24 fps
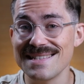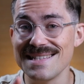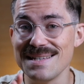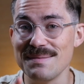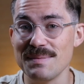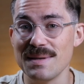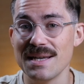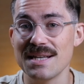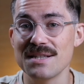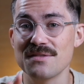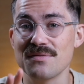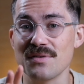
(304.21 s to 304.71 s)

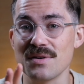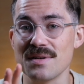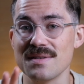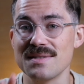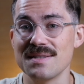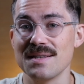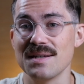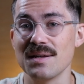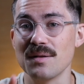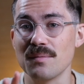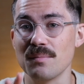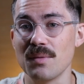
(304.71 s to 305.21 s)
TPS for a
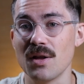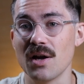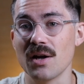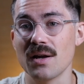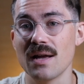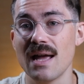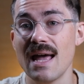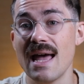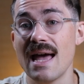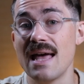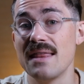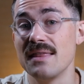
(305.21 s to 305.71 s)
single
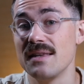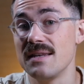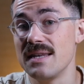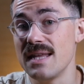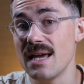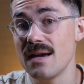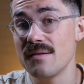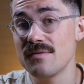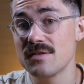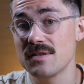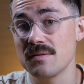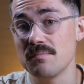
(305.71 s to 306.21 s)
block, and the
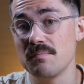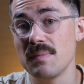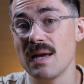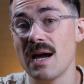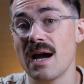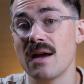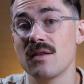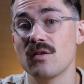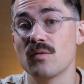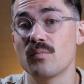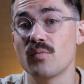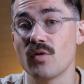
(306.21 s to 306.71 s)
devs
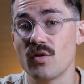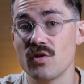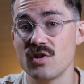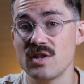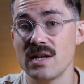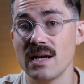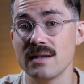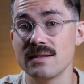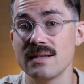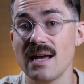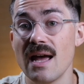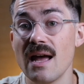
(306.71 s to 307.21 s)
behind the
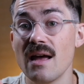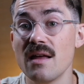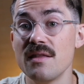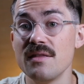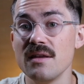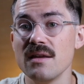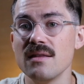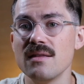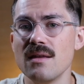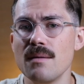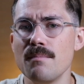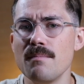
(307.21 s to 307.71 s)
project
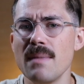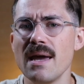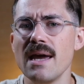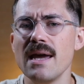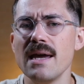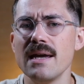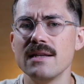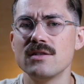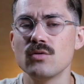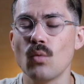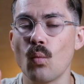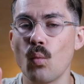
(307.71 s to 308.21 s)
think they may
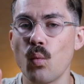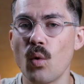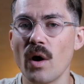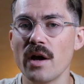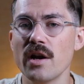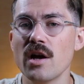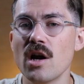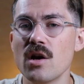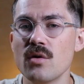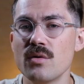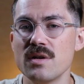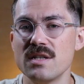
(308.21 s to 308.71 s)
hit
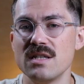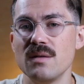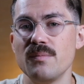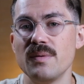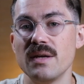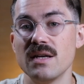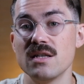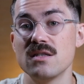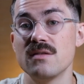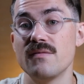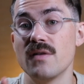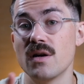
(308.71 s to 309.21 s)
100
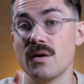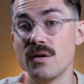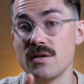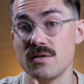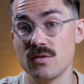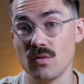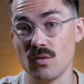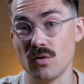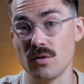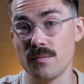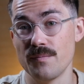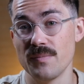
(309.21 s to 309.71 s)
TPS very
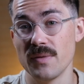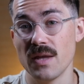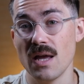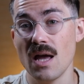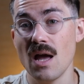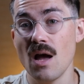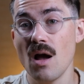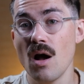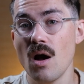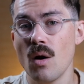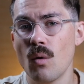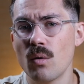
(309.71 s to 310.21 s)
soon.
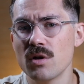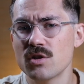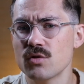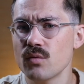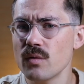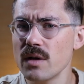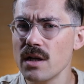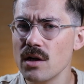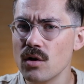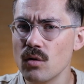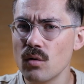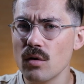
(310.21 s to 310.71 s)
What's
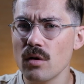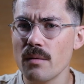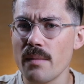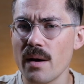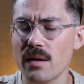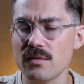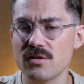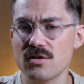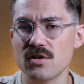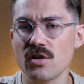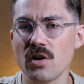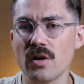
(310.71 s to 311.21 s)
really cool
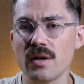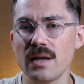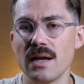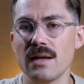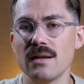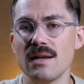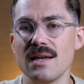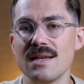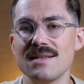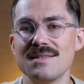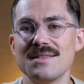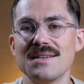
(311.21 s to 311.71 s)
about
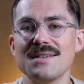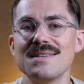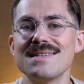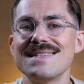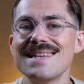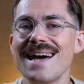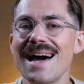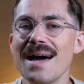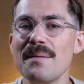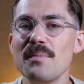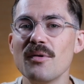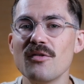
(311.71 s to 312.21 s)
Starknet is the
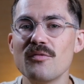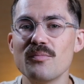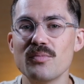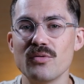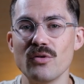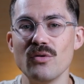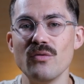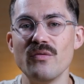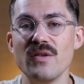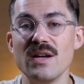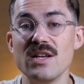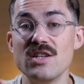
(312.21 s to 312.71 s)
type of
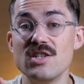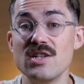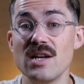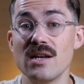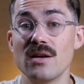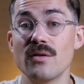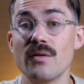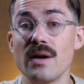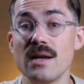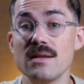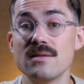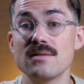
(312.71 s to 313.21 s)
proof it
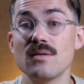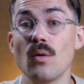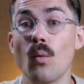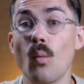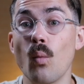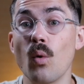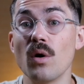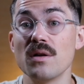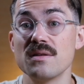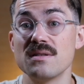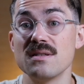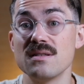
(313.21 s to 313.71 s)
generates
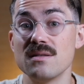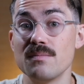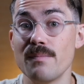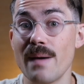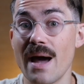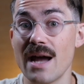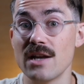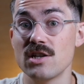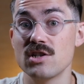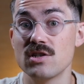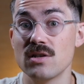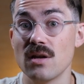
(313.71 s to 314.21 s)
once it's
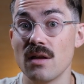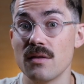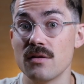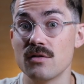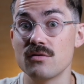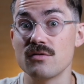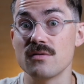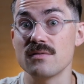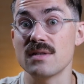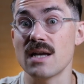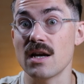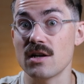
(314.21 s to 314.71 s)
batched the
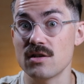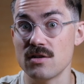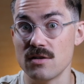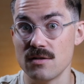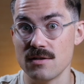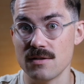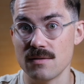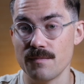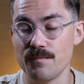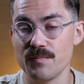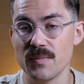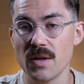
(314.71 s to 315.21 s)

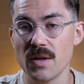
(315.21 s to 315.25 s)
transactions.